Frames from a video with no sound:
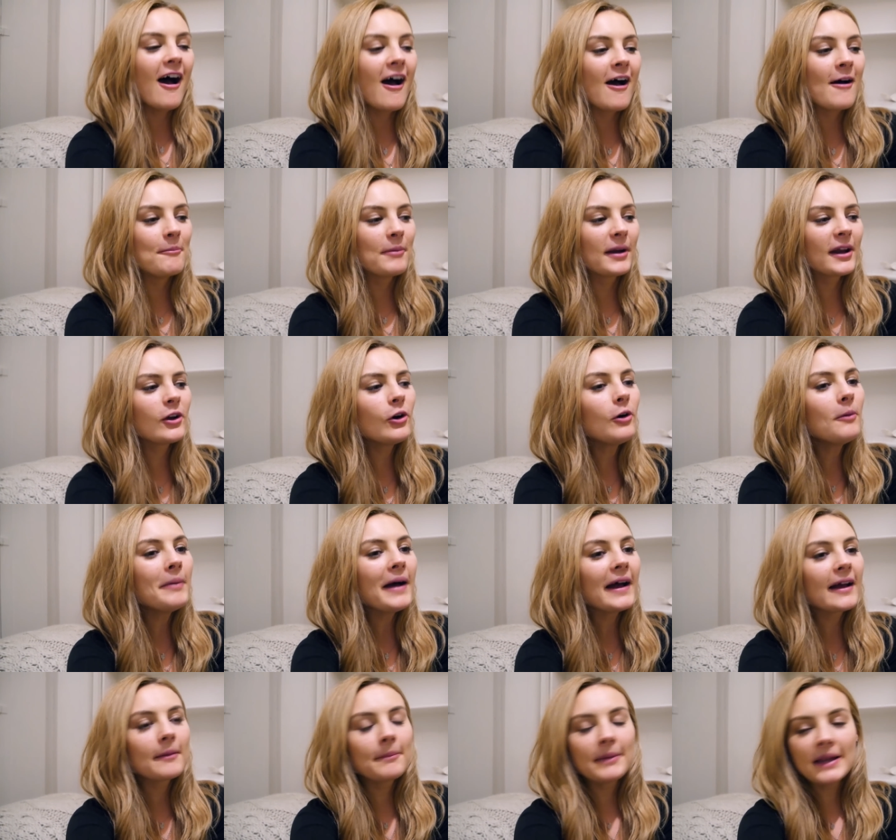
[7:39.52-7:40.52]
But I got
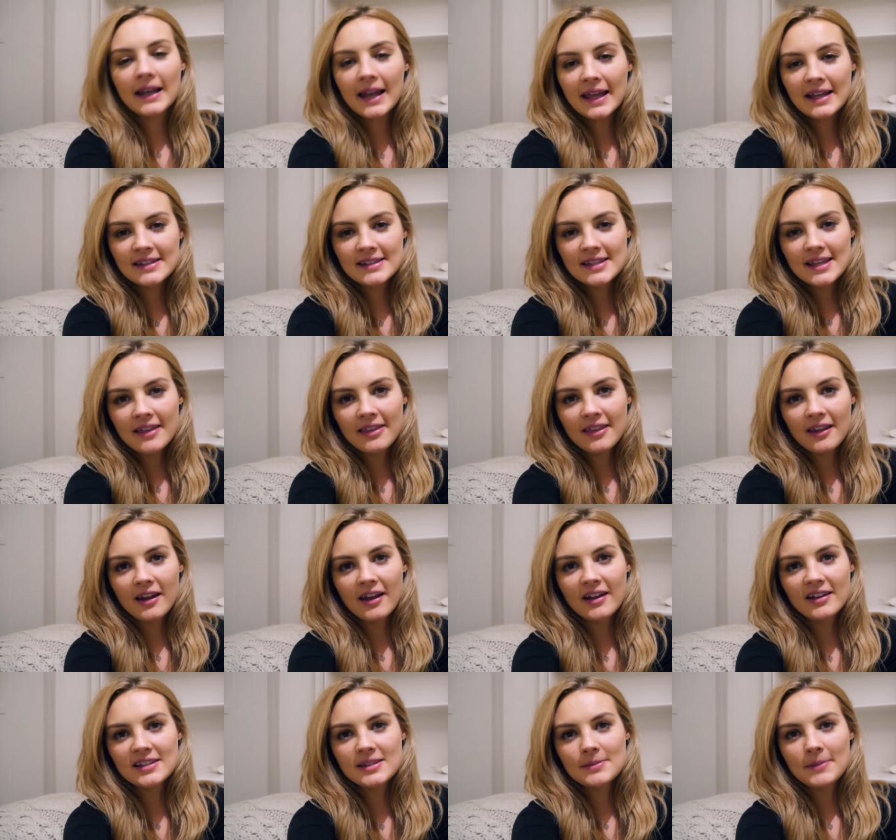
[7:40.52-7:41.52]
back a bit later than
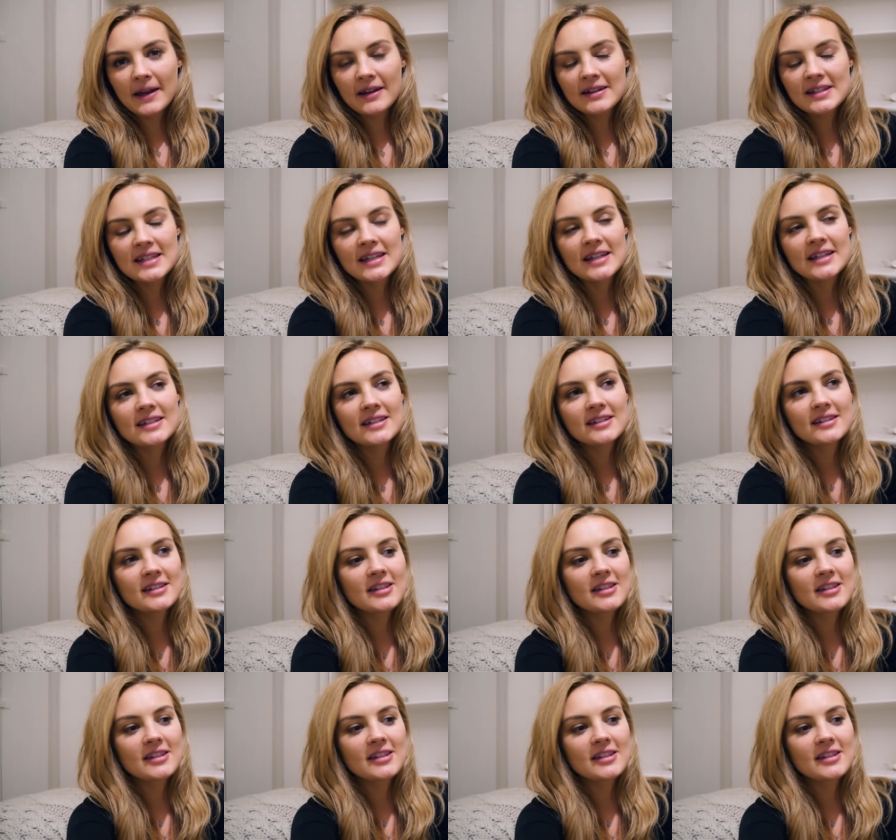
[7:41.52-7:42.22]
I expected,